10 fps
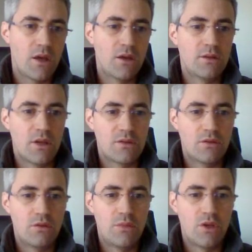and that's
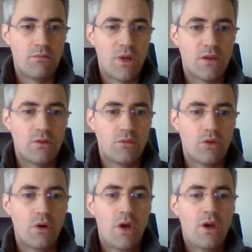going to be a
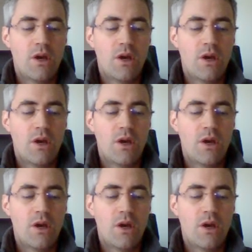Matomo